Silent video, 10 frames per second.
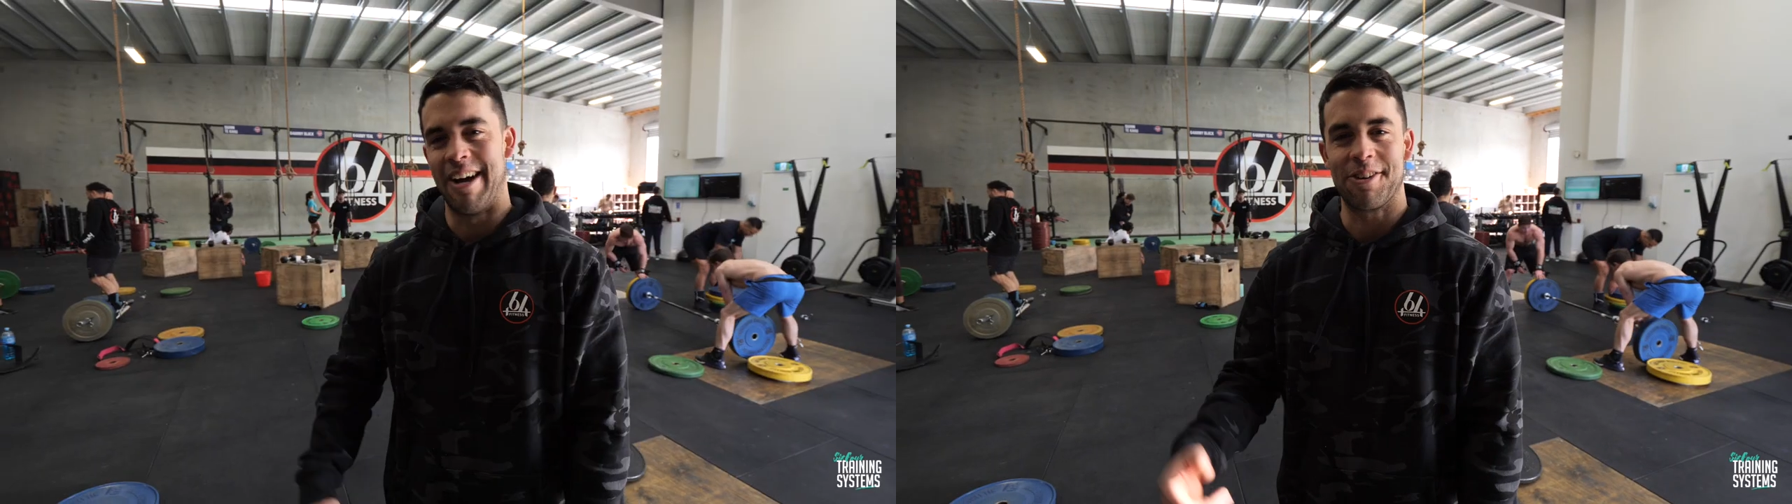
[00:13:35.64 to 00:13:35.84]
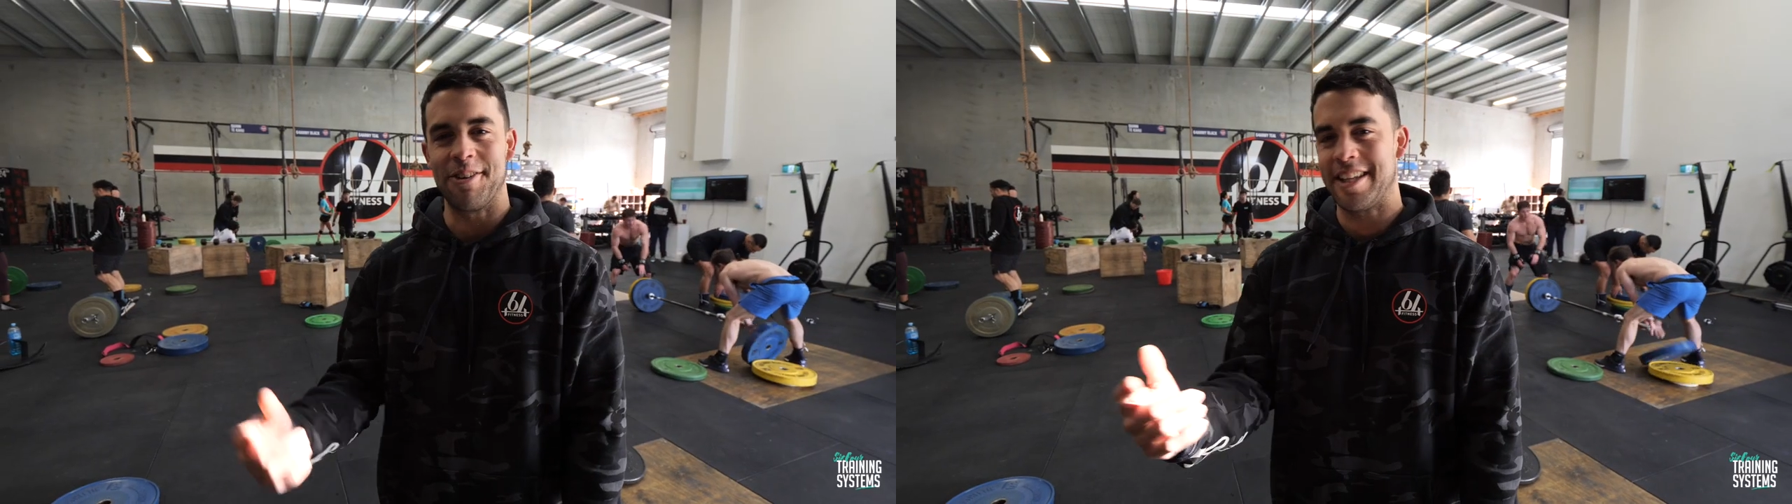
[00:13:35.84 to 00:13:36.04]

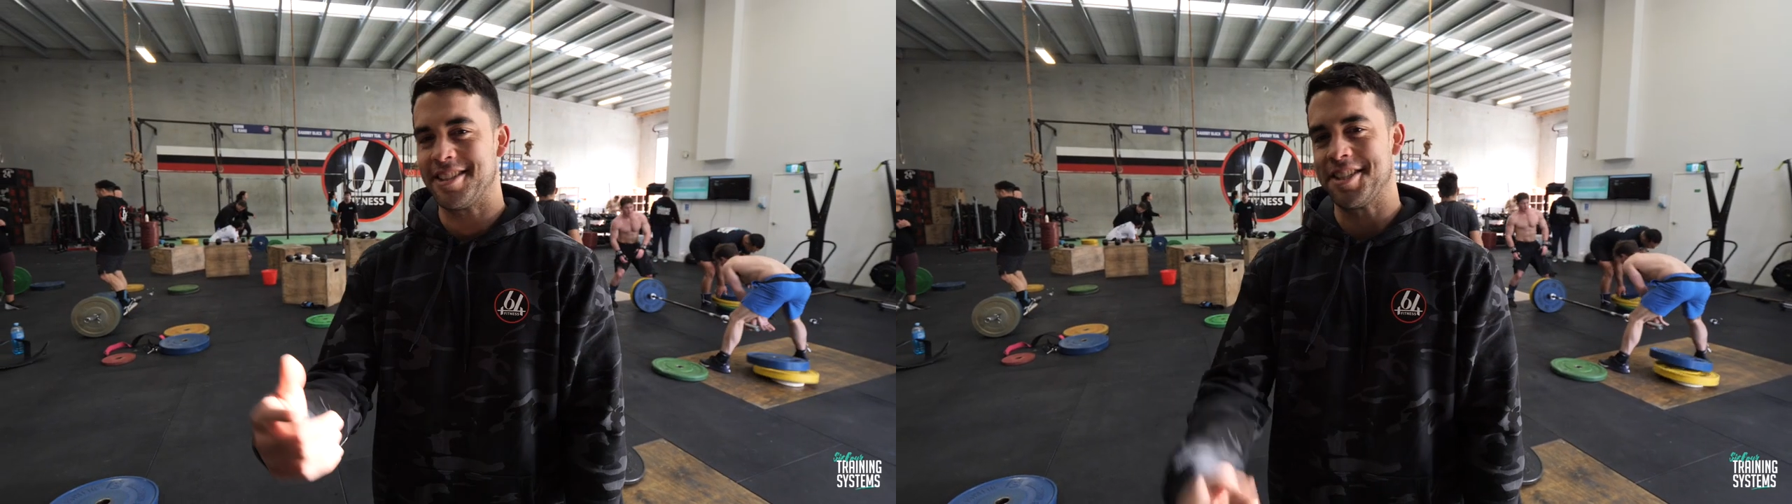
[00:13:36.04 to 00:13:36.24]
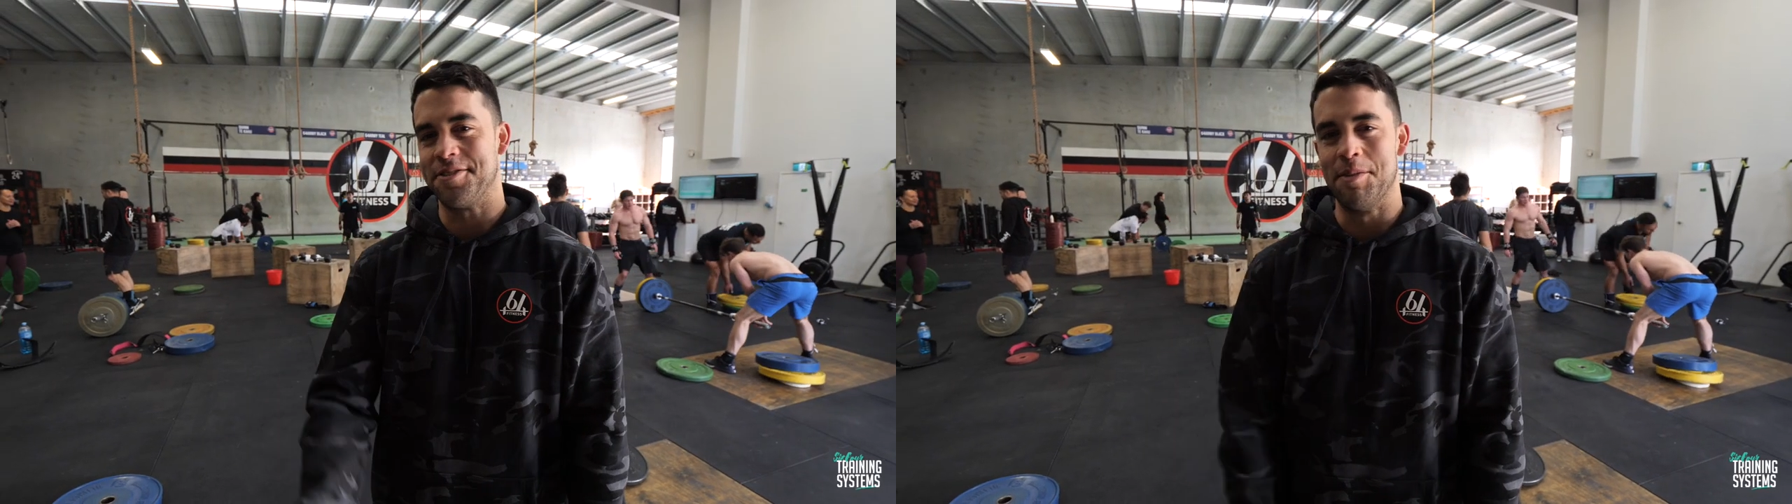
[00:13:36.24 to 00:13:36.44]
All right, that's
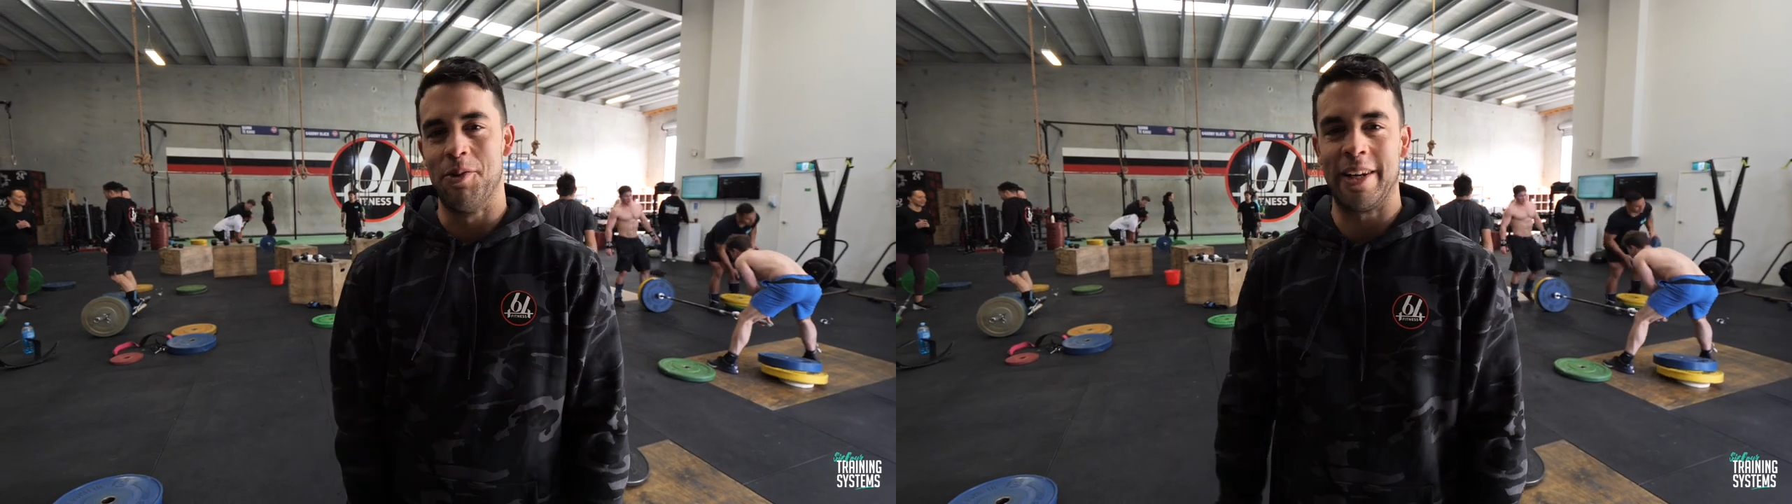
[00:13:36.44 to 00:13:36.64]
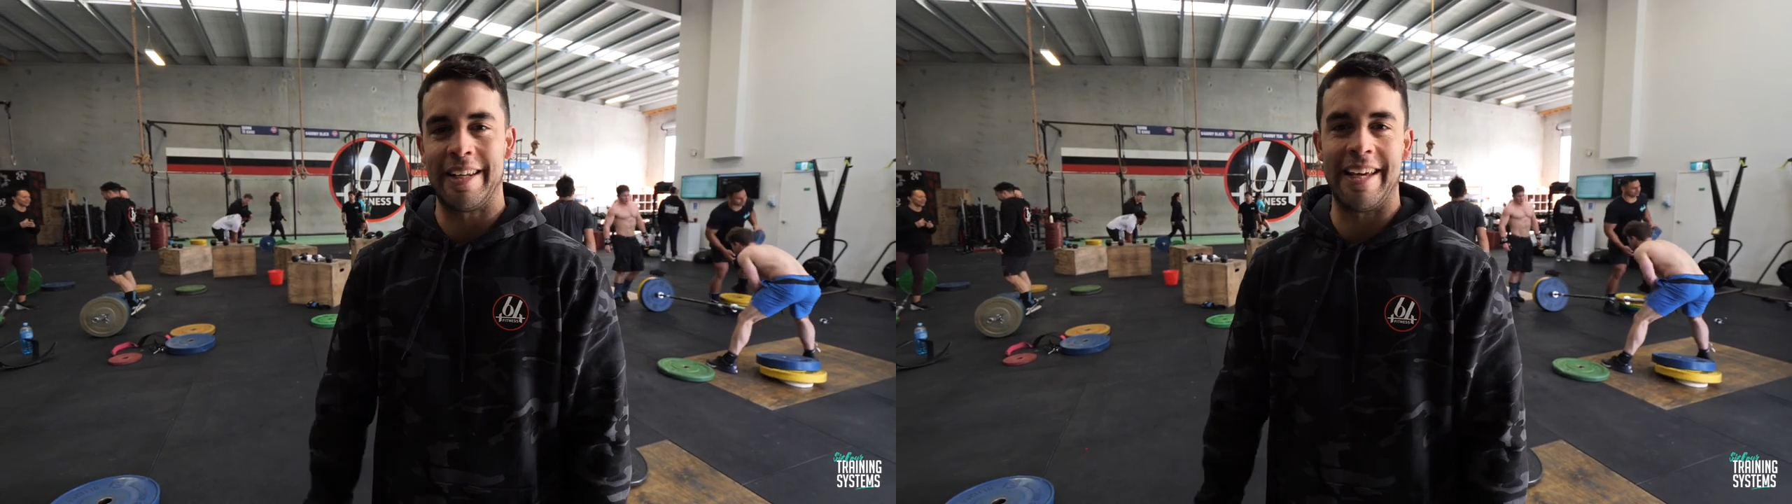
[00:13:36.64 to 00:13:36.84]
us for the
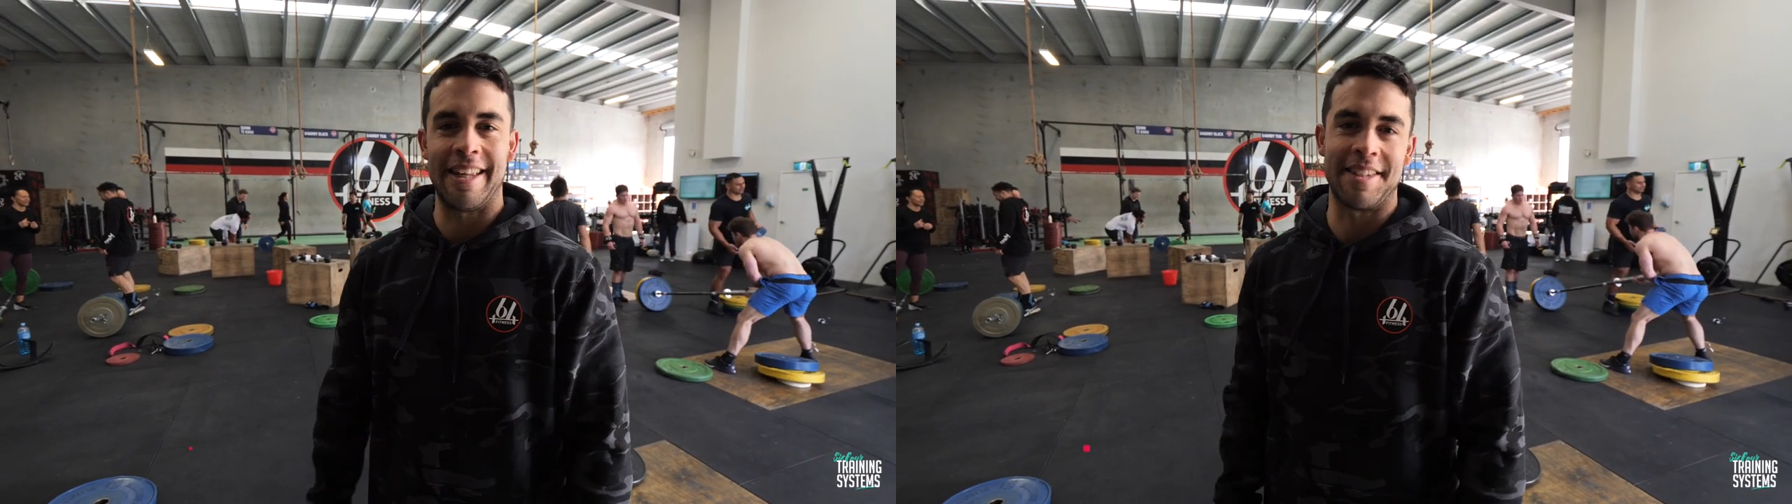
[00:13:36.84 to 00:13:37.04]
morning here.